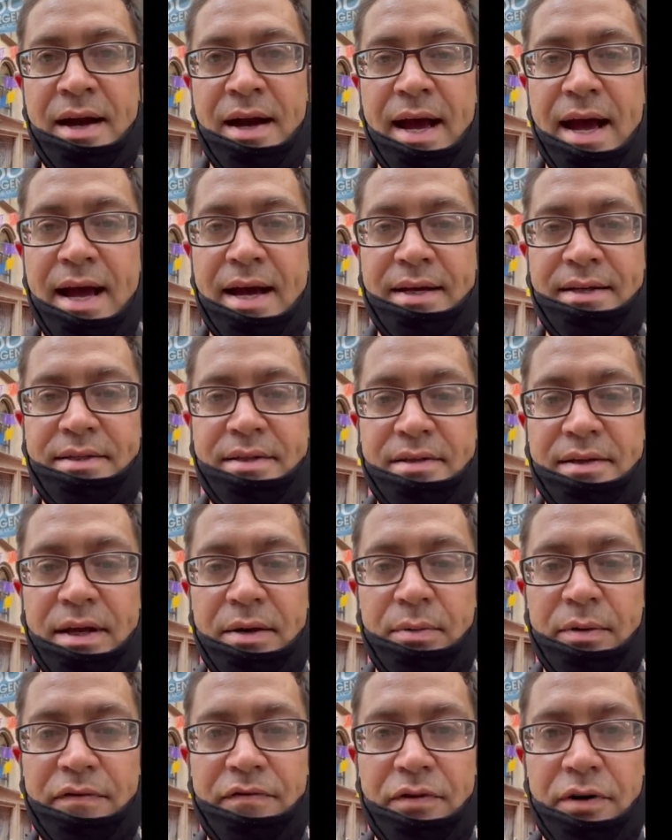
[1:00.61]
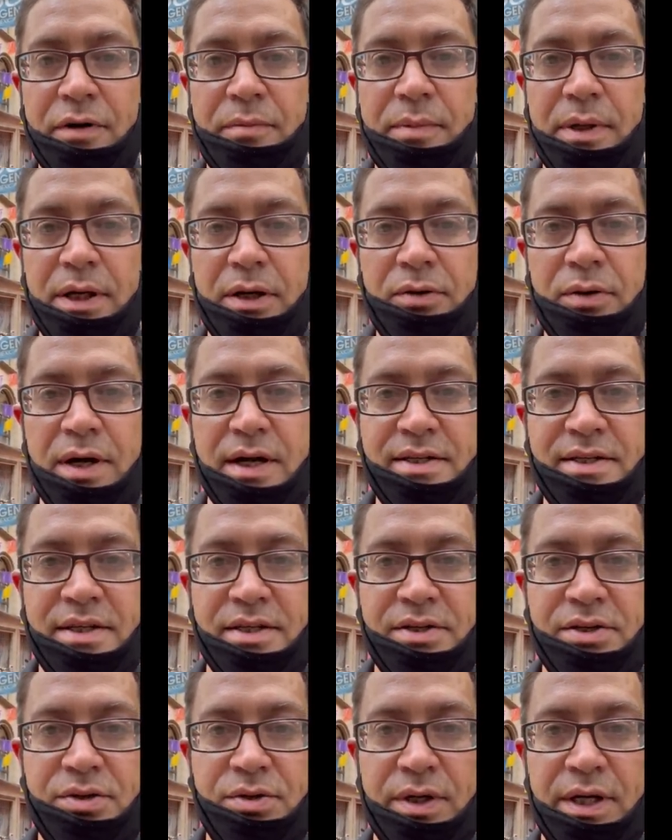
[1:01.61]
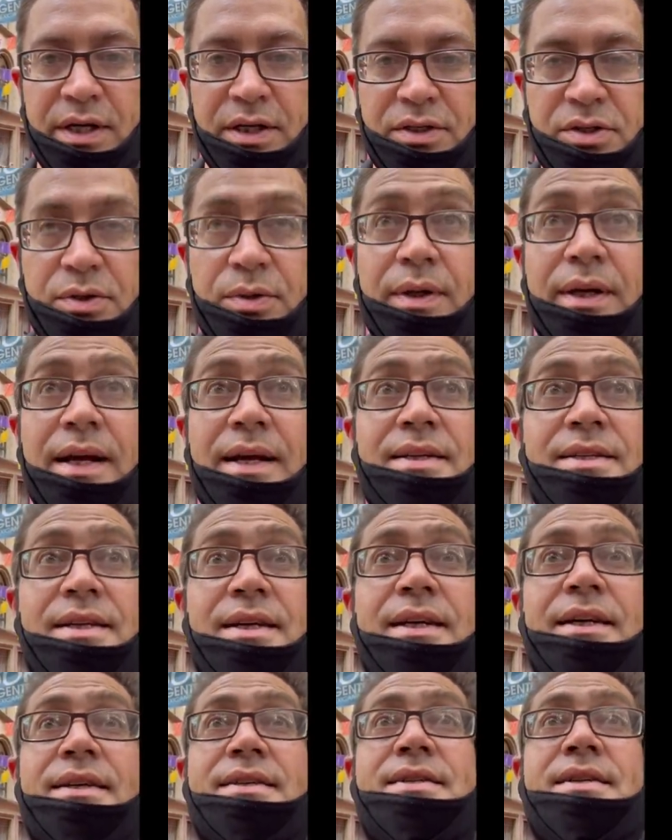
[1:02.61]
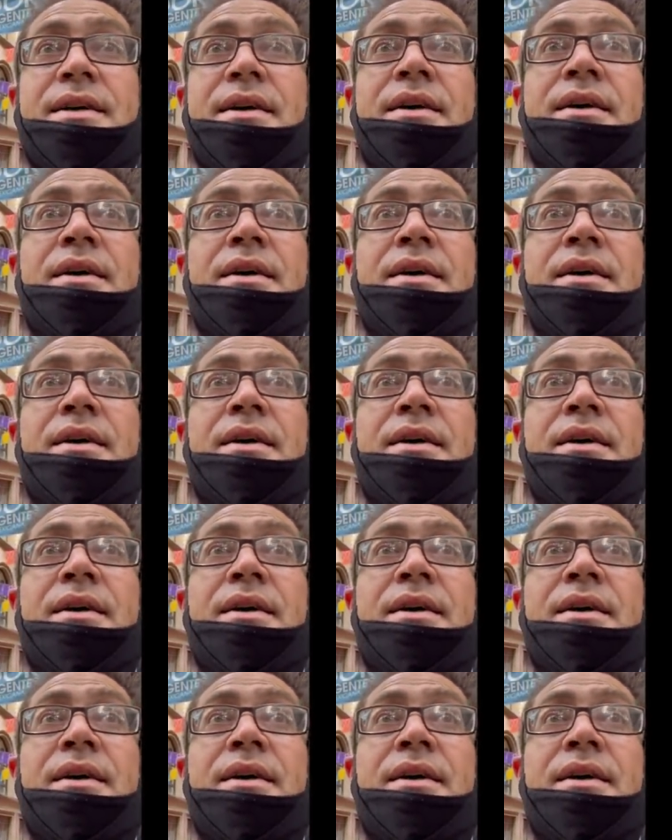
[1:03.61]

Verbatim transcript: and they referred me across the street to an antiques